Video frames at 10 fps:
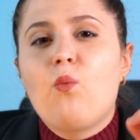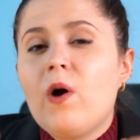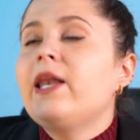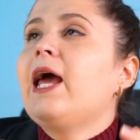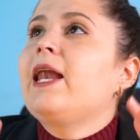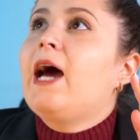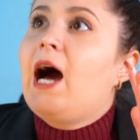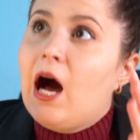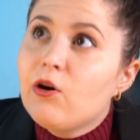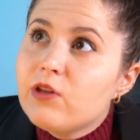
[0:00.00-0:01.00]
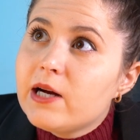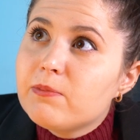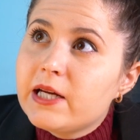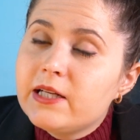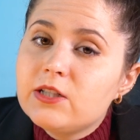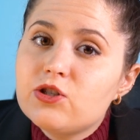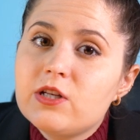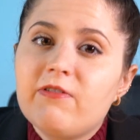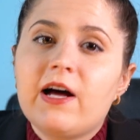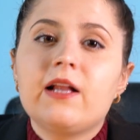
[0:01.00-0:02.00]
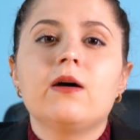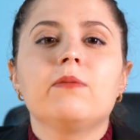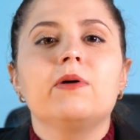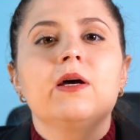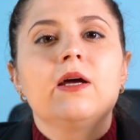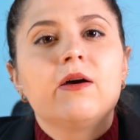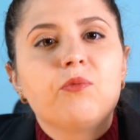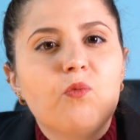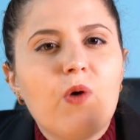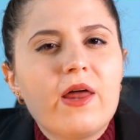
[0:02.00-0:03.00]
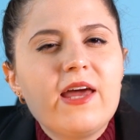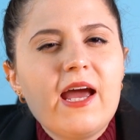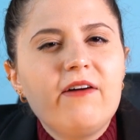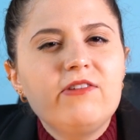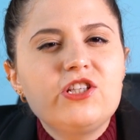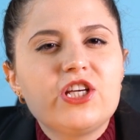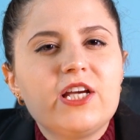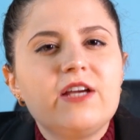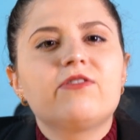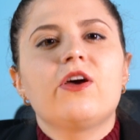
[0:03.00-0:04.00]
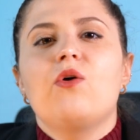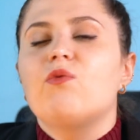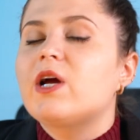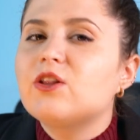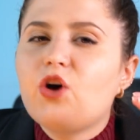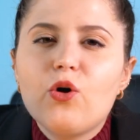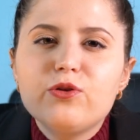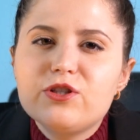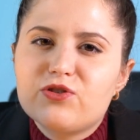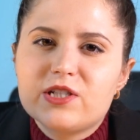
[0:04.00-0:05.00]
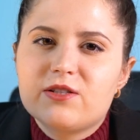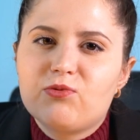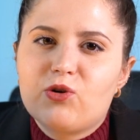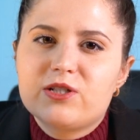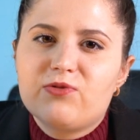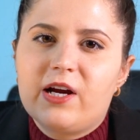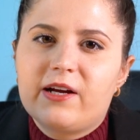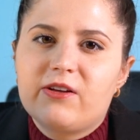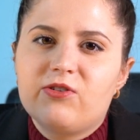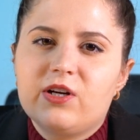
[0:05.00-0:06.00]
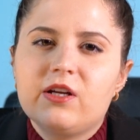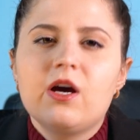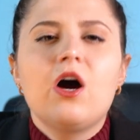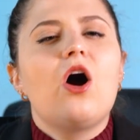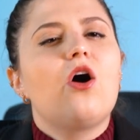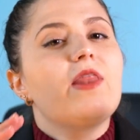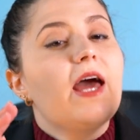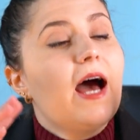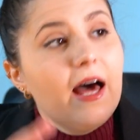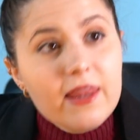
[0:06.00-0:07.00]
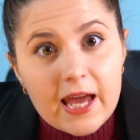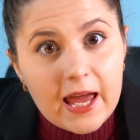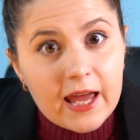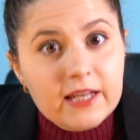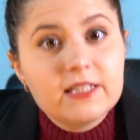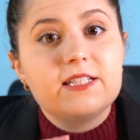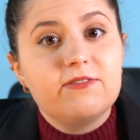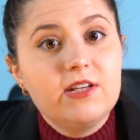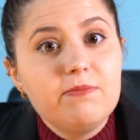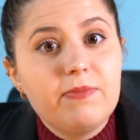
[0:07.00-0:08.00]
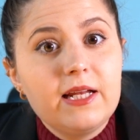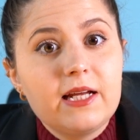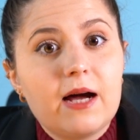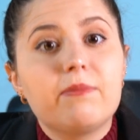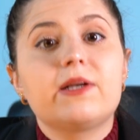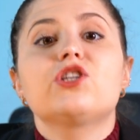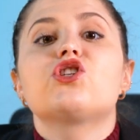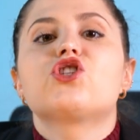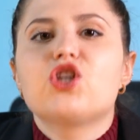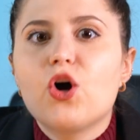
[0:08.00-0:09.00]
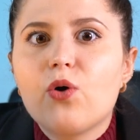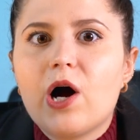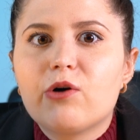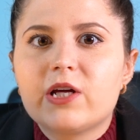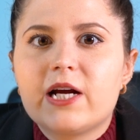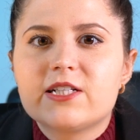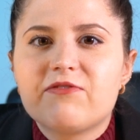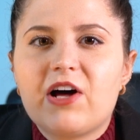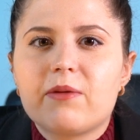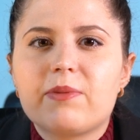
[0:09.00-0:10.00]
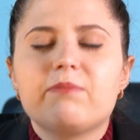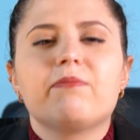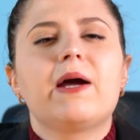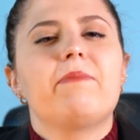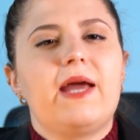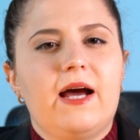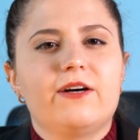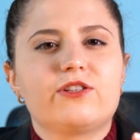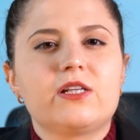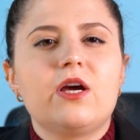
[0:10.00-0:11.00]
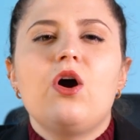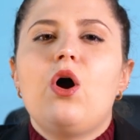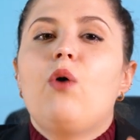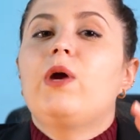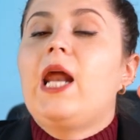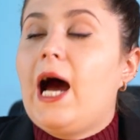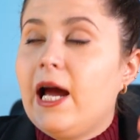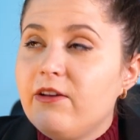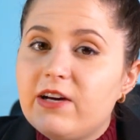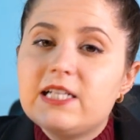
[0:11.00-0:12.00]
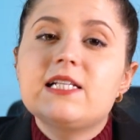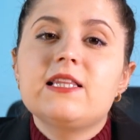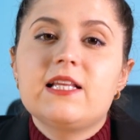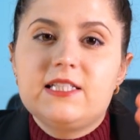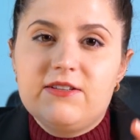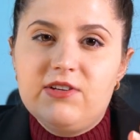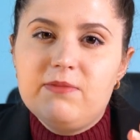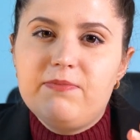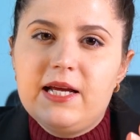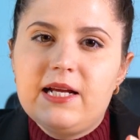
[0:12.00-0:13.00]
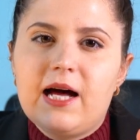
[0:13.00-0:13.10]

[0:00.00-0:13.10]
what and how they are planning to develop, what they have achieved. We can only trust the words we're hearing. On the other hand, dividend-paying companies show how they are developing by payouts. When I invest in the dividend-paying